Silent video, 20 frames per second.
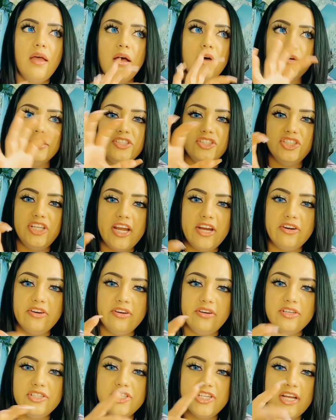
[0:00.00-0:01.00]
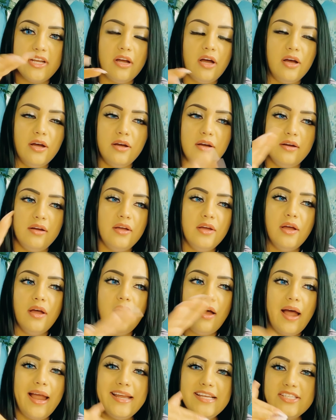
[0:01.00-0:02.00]
a chair, uh,
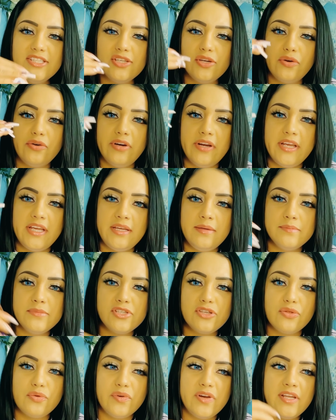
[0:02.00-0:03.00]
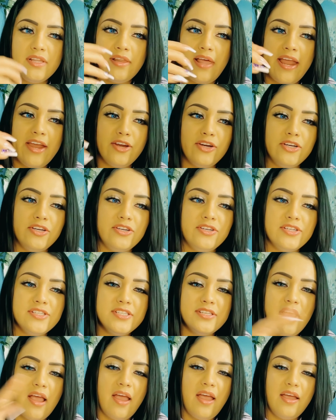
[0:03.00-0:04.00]
ice creams, three
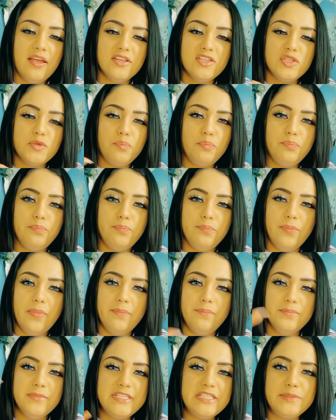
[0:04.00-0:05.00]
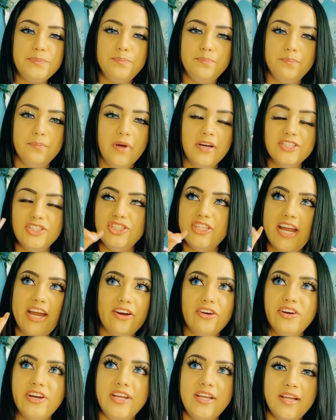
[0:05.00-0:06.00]
layers, sp- sp- a
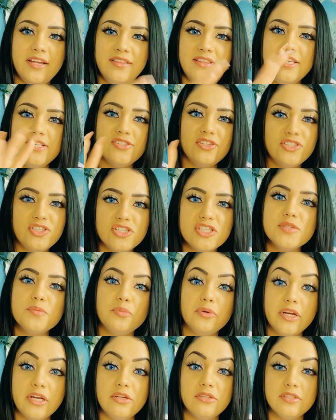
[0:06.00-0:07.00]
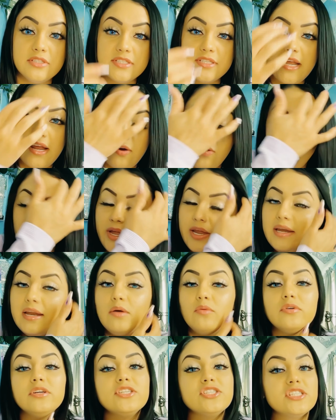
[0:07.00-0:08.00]
cherry, and these are just sprinkles now. Okay,
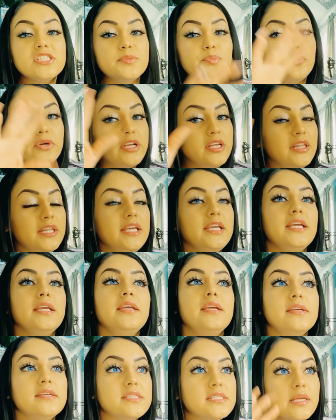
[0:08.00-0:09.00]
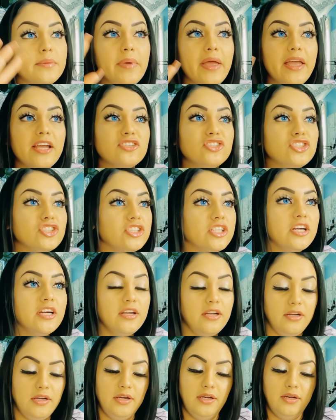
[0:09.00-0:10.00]
now we're just sprinkling some
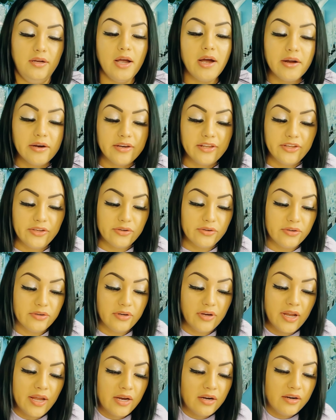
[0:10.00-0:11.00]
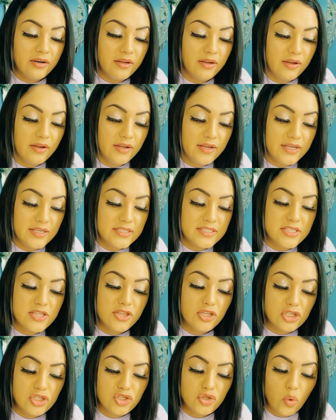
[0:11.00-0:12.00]
extra on here. And it's
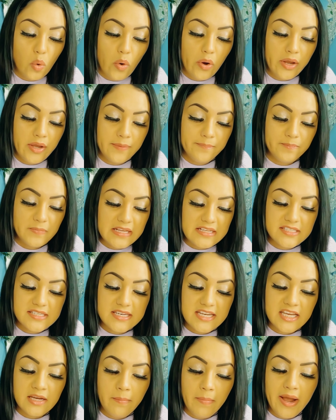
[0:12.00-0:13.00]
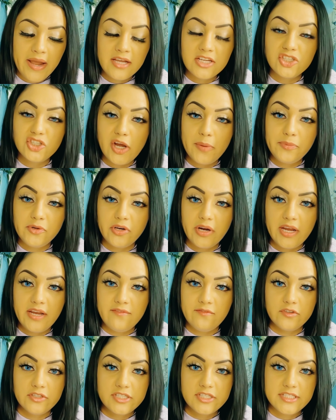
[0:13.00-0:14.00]
the joy, it's Nehemiah chapter
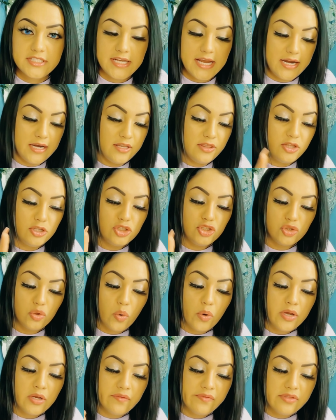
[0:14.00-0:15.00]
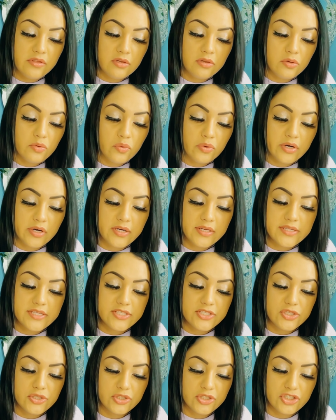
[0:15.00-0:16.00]
8, verse 10. The joy of the Lord
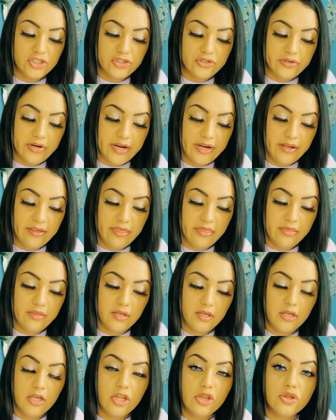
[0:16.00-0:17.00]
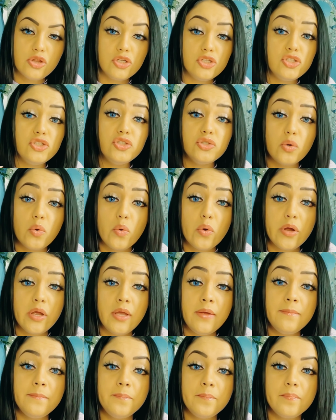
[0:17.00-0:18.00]
is your strength. The
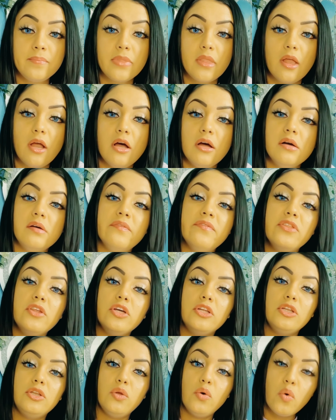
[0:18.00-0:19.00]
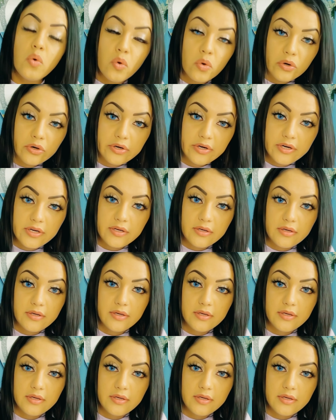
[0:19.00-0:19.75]
joy of the Lord